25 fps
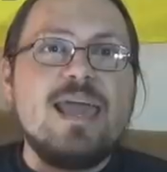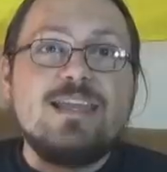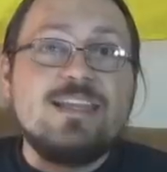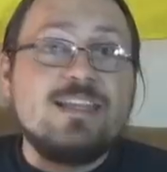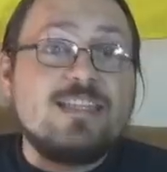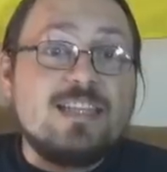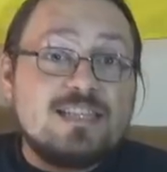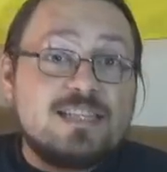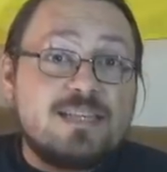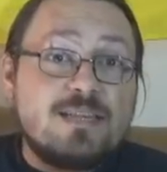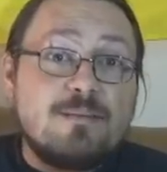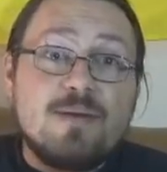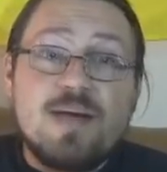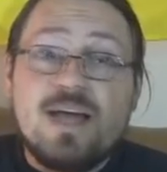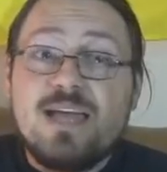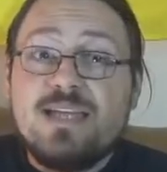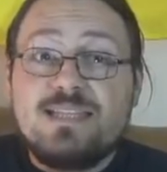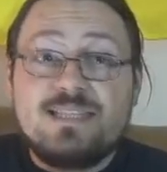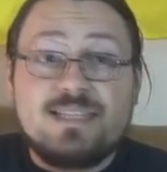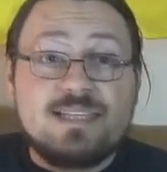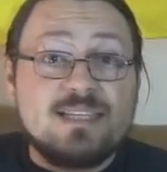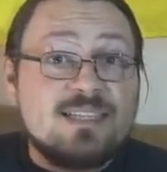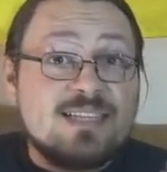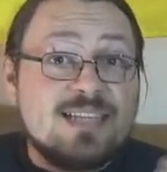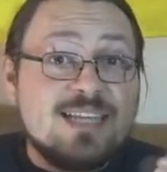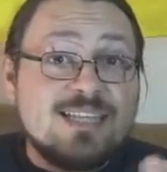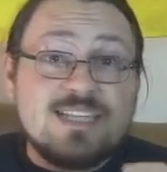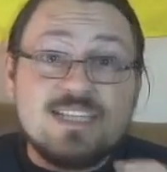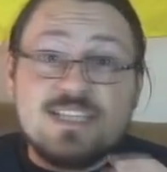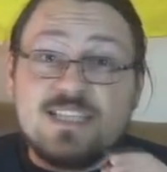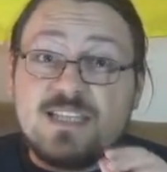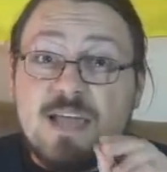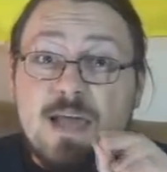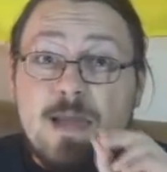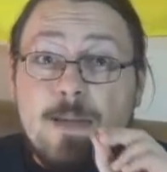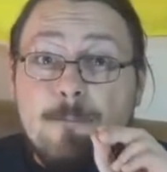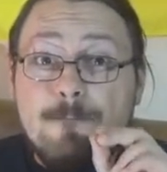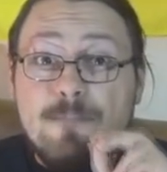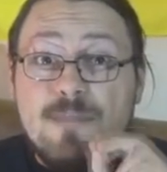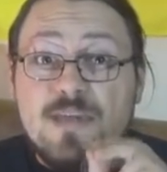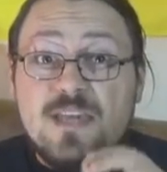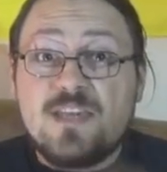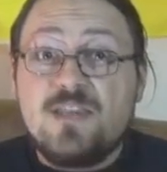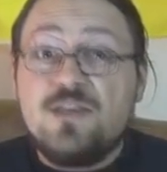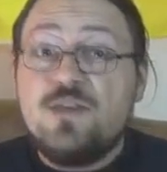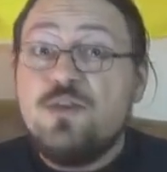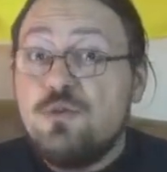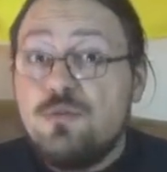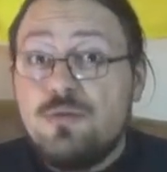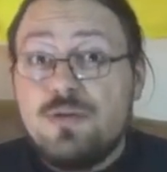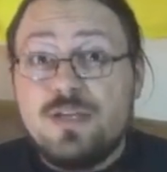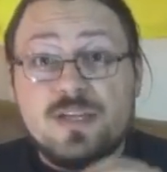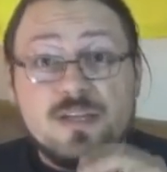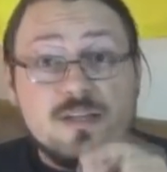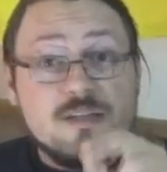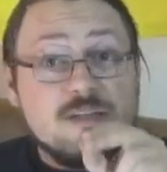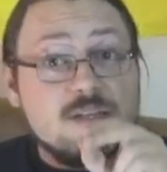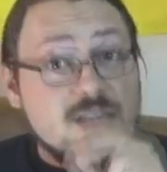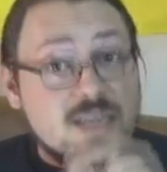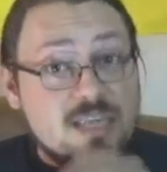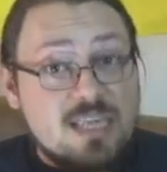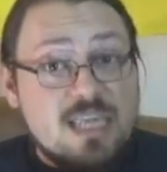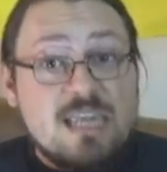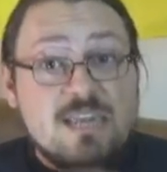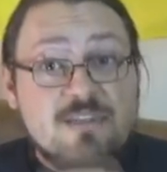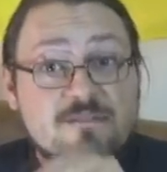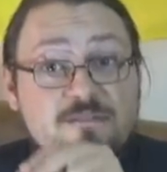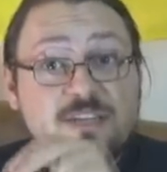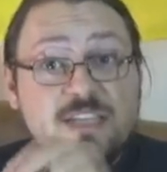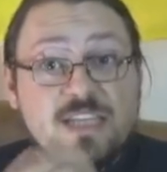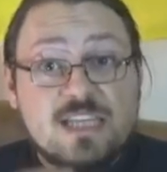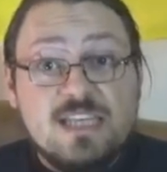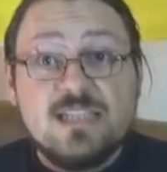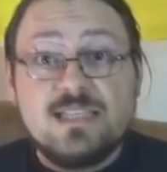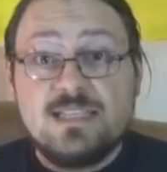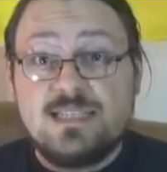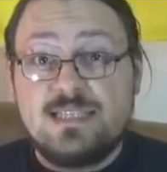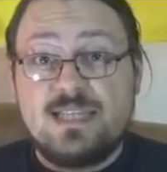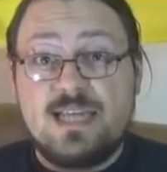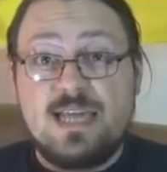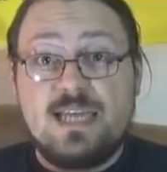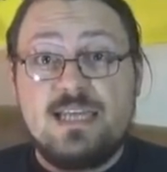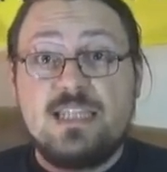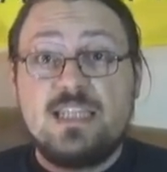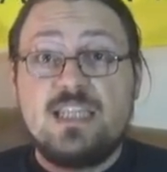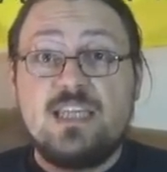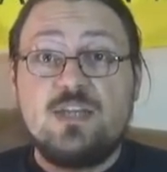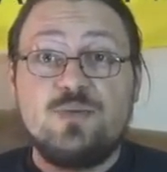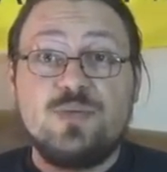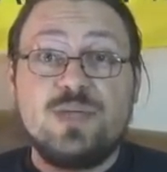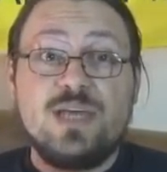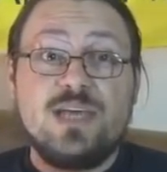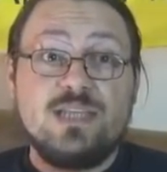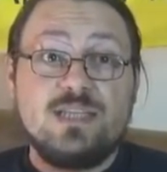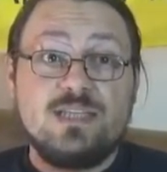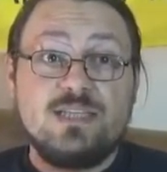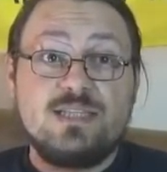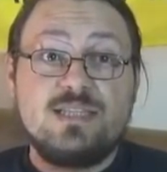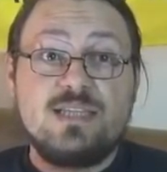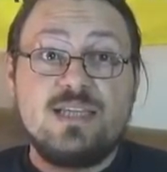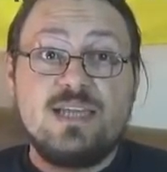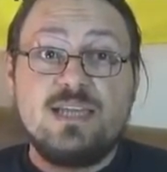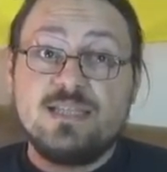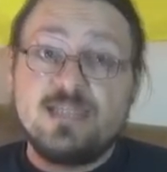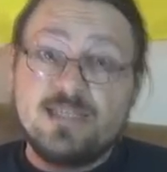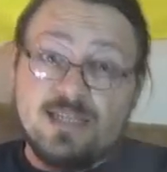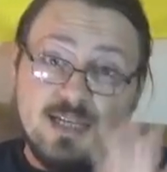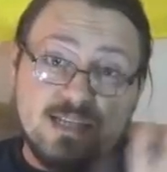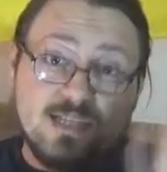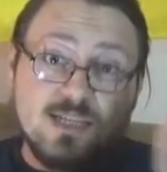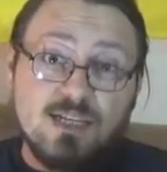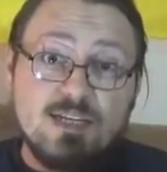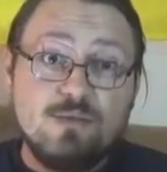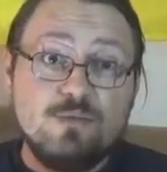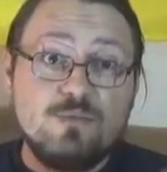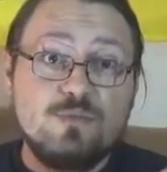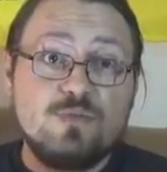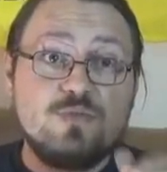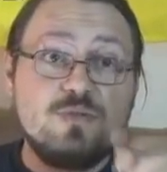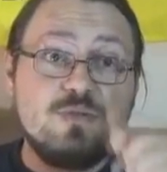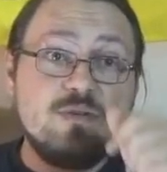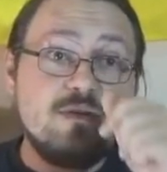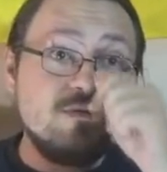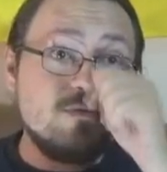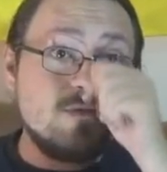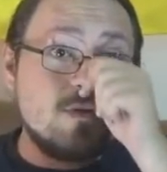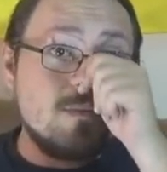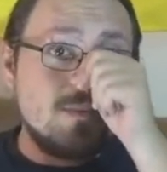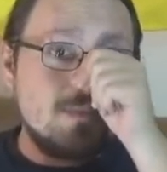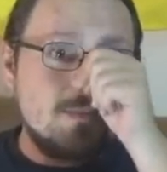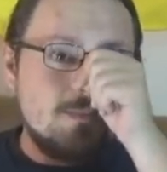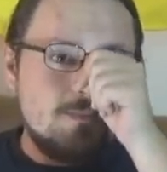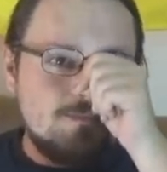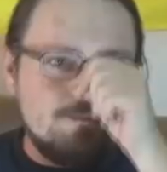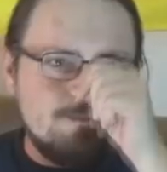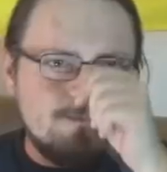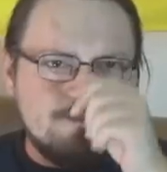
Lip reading: And it is a mindset that is peculiar even inside the United States, let alone to Europe.